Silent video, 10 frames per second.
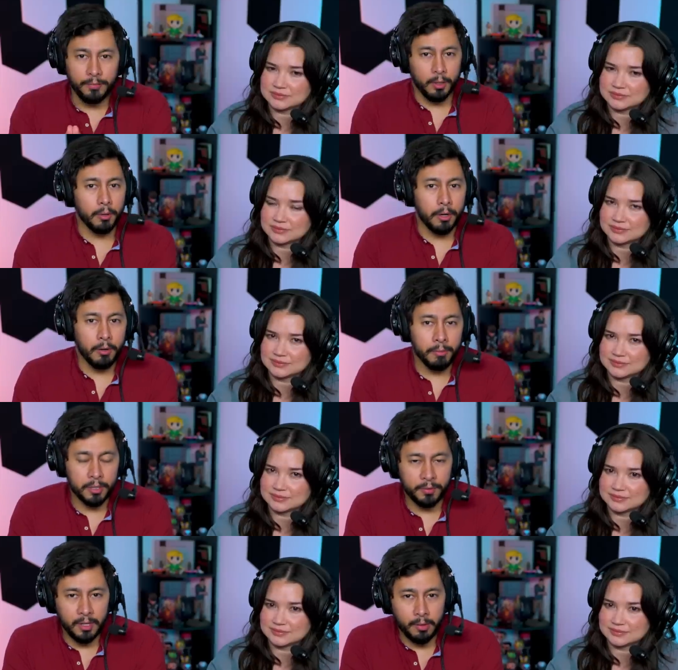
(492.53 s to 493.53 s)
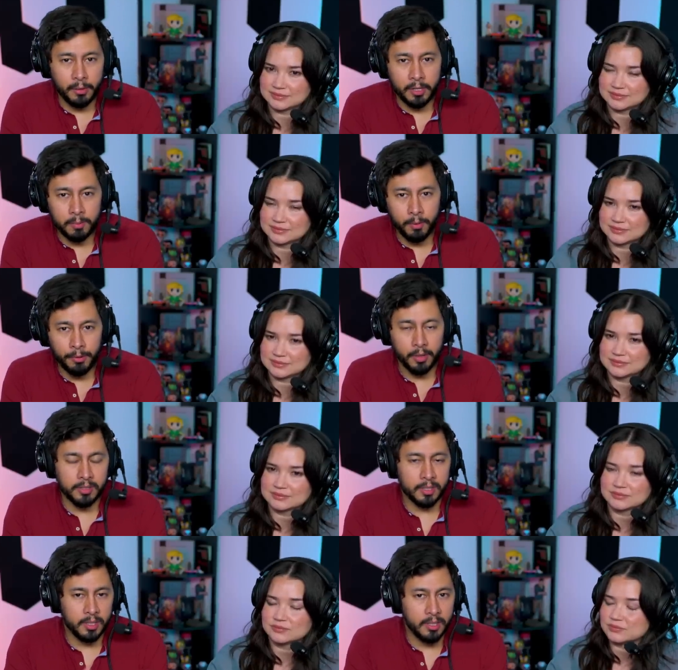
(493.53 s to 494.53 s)
Speaker 1: If you don't know, this video is both on
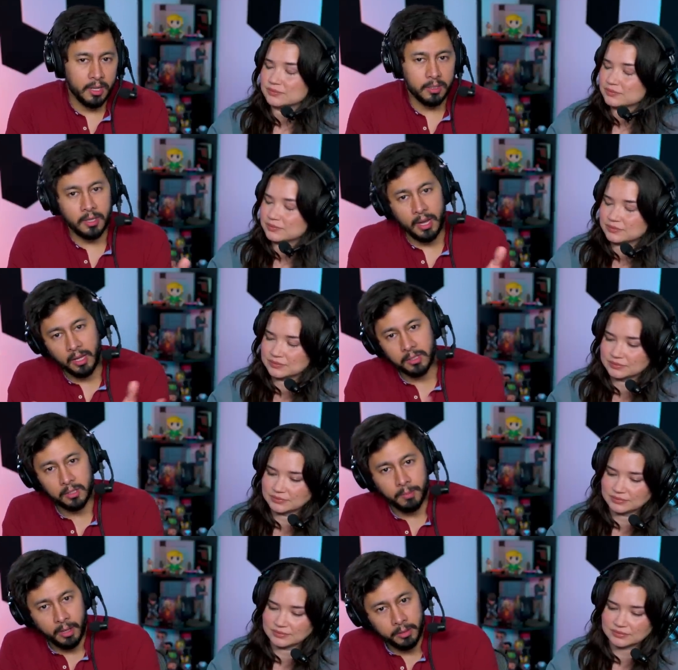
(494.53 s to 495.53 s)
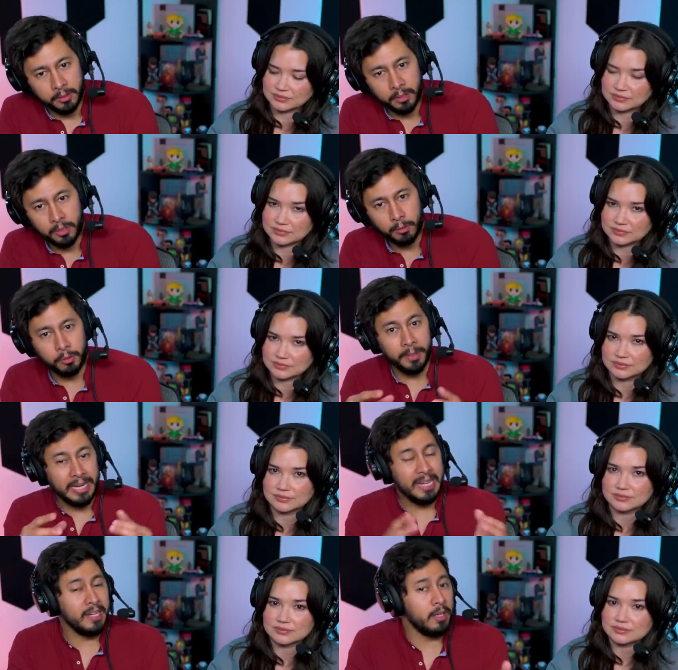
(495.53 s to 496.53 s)
Cinedesi and Cinepals, so to my
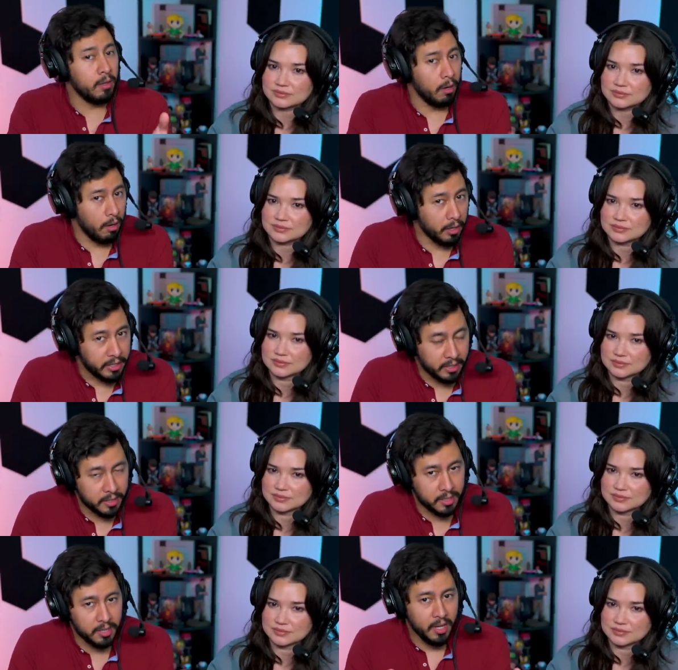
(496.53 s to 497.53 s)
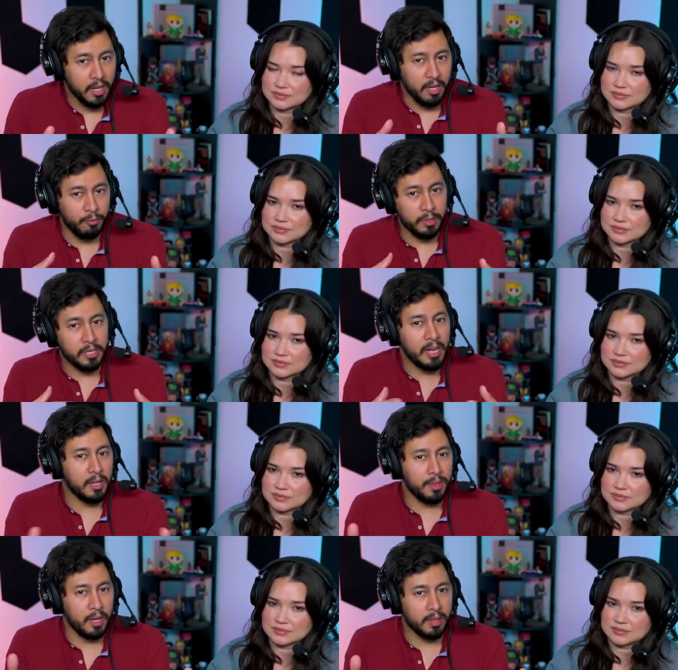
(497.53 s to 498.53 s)
Indian audience, if we say
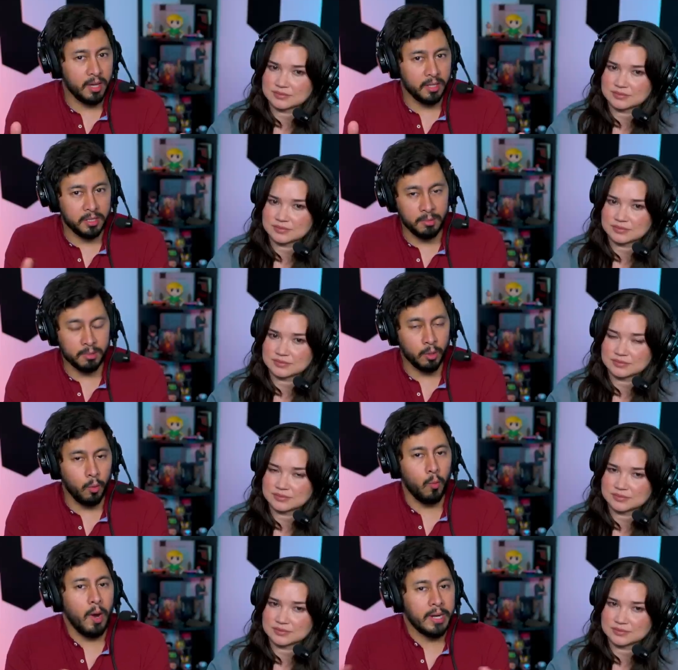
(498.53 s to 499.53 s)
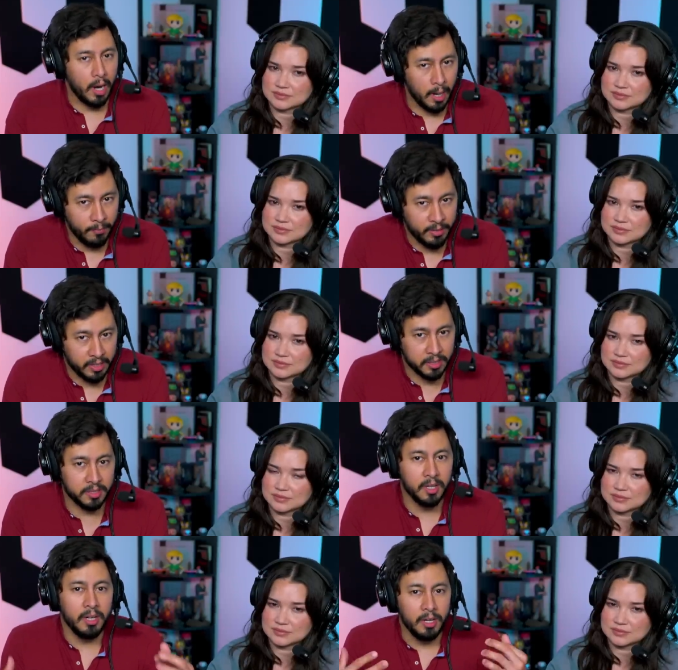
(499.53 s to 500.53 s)
anything that seems quite
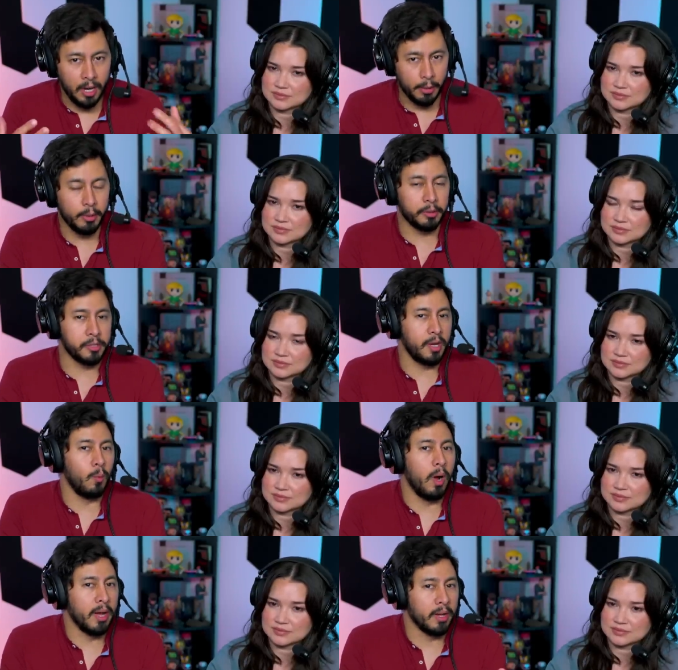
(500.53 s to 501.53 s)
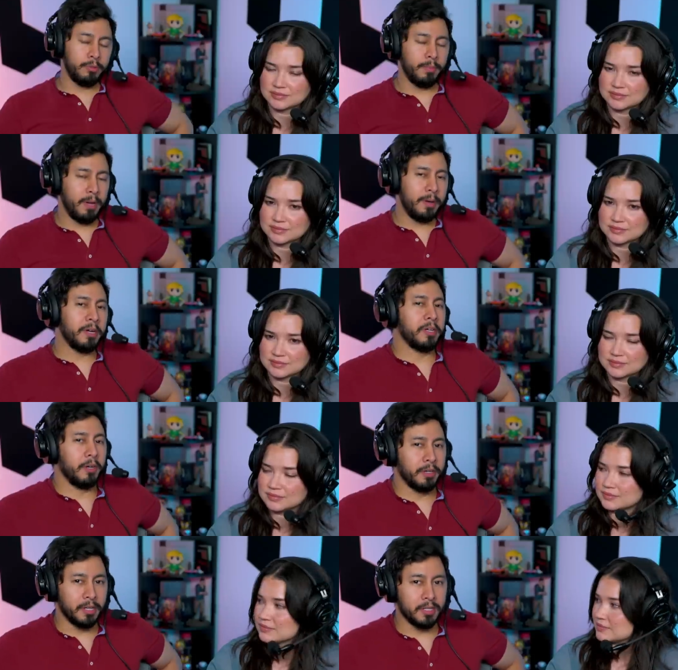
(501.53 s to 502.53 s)
obvious, now you understand why. To my American
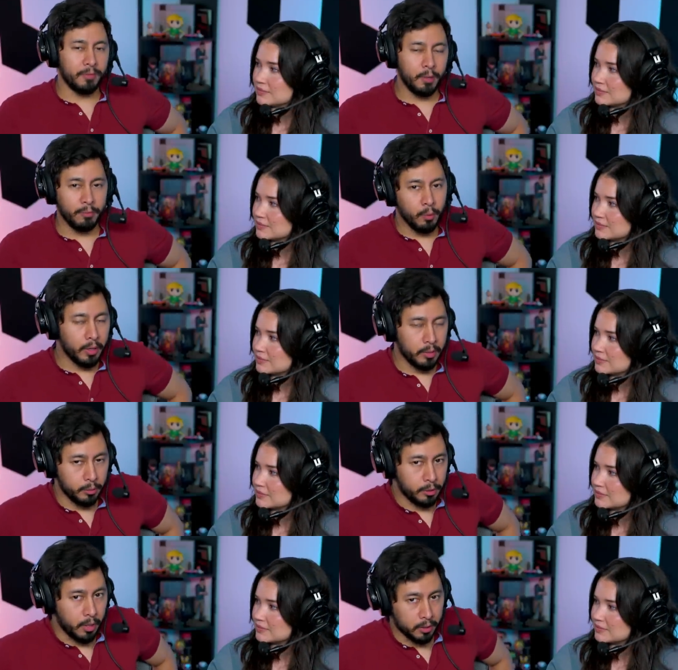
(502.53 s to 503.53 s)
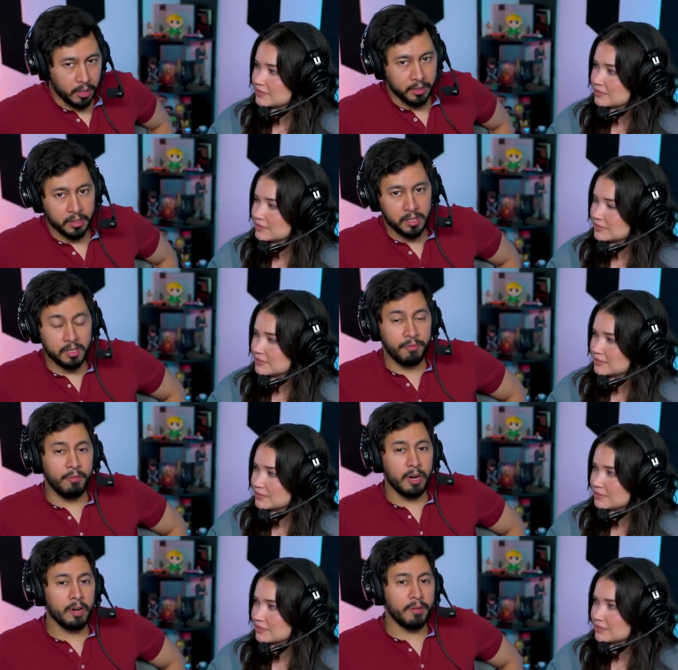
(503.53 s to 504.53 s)
audience, if you have no idea who Shah Rukh Khan is, he's a
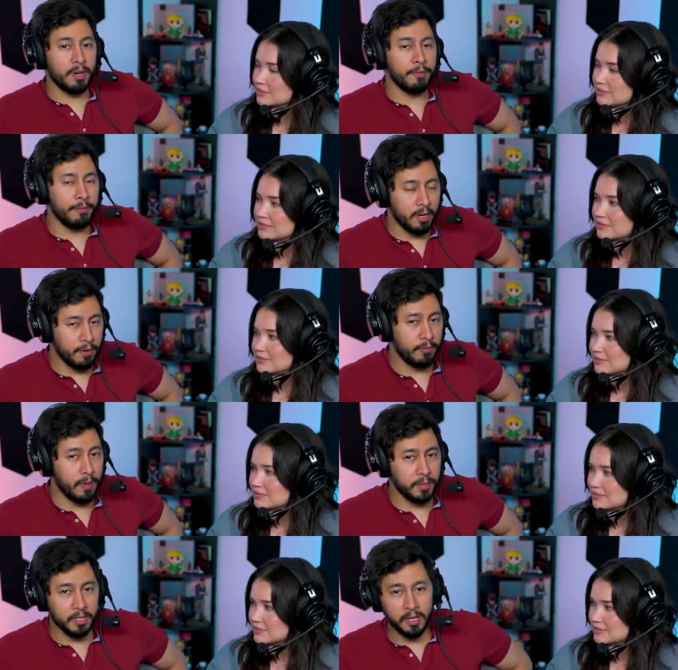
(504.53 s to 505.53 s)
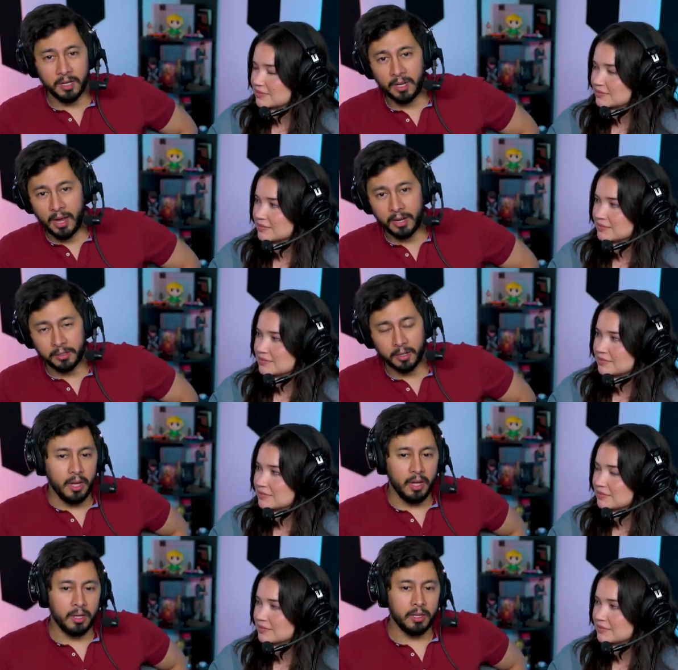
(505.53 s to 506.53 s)
very, very, very famous Indian actor.
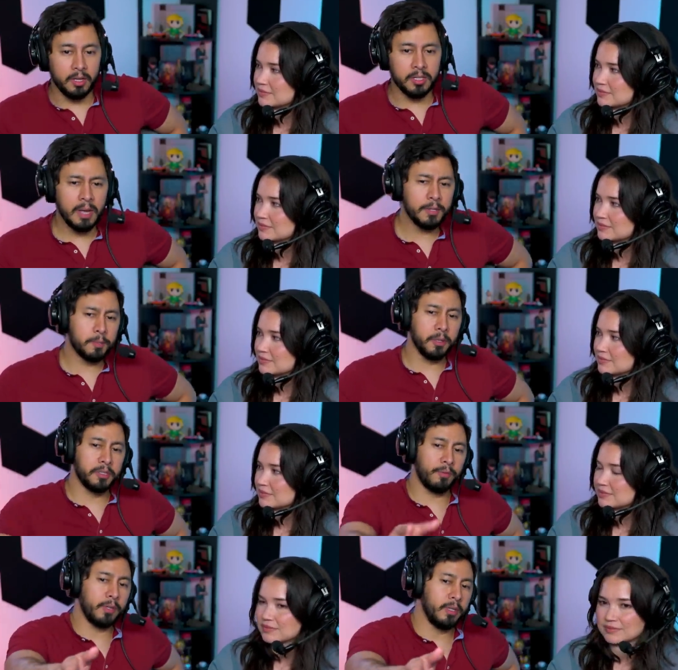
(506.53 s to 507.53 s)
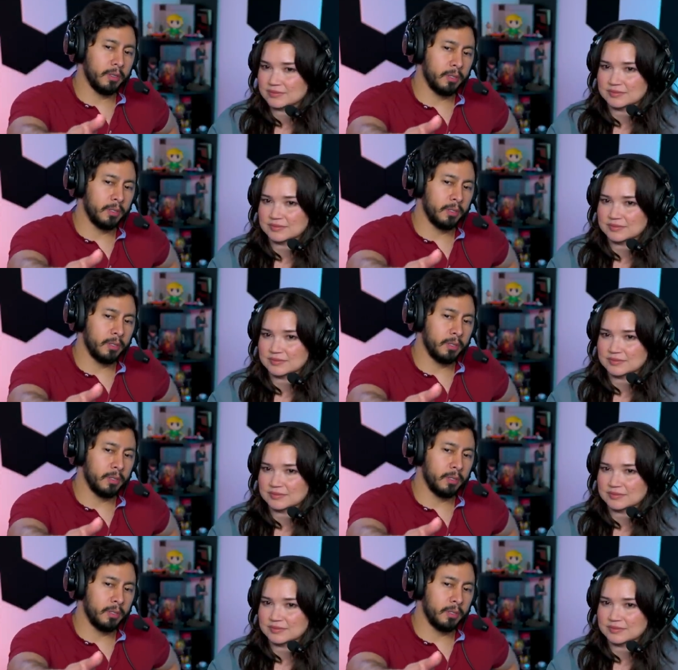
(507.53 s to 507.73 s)
And his name is spelled different